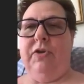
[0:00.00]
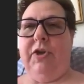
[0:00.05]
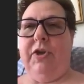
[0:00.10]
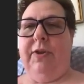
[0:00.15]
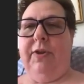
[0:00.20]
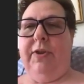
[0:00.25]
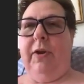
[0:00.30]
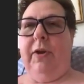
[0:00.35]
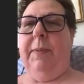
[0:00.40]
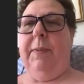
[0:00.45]

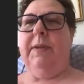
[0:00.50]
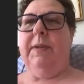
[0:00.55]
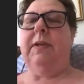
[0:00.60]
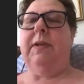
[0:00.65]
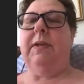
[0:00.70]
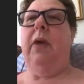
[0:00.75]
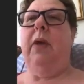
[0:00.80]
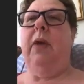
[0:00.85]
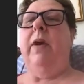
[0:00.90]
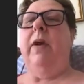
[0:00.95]
therapist, and
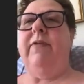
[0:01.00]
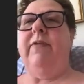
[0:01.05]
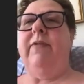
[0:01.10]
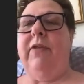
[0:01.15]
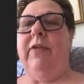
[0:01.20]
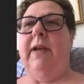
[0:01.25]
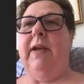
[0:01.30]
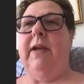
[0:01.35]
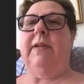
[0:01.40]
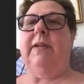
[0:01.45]
one of the
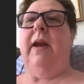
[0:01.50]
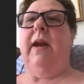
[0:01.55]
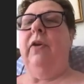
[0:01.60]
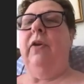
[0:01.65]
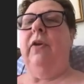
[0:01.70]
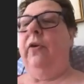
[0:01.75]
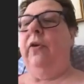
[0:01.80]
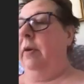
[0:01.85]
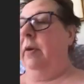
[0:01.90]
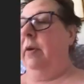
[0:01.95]
things that I
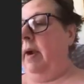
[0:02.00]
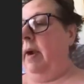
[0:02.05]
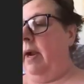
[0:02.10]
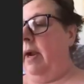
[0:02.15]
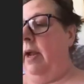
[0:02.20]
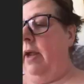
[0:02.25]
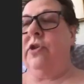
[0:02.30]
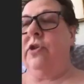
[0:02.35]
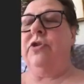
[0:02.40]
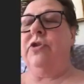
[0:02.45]
learned in my
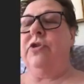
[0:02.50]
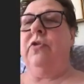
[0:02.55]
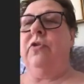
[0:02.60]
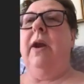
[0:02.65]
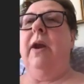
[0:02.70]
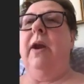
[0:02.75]
energy training